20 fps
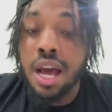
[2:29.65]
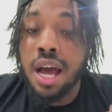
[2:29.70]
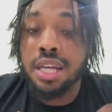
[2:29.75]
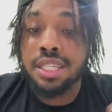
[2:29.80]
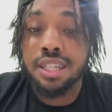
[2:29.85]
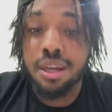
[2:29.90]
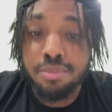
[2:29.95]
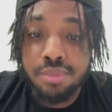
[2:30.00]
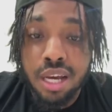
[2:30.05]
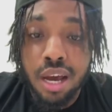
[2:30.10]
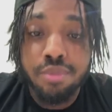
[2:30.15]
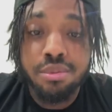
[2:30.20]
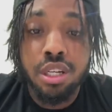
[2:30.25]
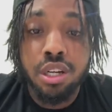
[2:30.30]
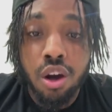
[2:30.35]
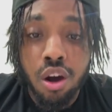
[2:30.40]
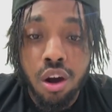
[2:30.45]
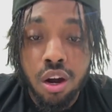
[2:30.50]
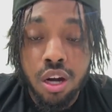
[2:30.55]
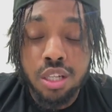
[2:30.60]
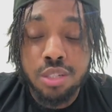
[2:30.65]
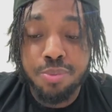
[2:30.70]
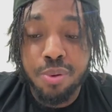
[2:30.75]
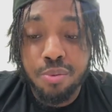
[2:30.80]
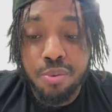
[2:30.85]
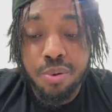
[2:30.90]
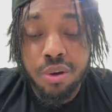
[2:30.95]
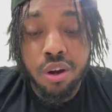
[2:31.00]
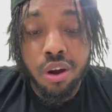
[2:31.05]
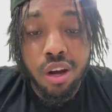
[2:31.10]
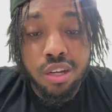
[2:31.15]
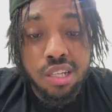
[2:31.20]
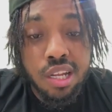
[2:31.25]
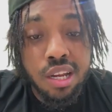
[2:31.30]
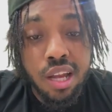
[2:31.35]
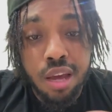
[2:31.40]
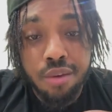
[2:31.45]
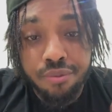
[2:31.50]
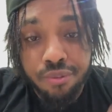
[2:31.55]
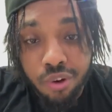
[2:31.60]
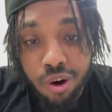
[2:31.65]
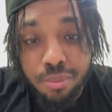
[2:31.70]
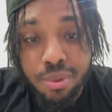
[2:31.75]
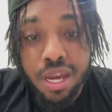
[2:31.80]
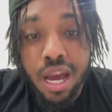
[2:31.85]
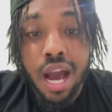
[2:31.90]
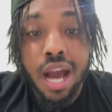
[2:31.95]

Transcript: Sometimes the cars, people put cars in their name for me.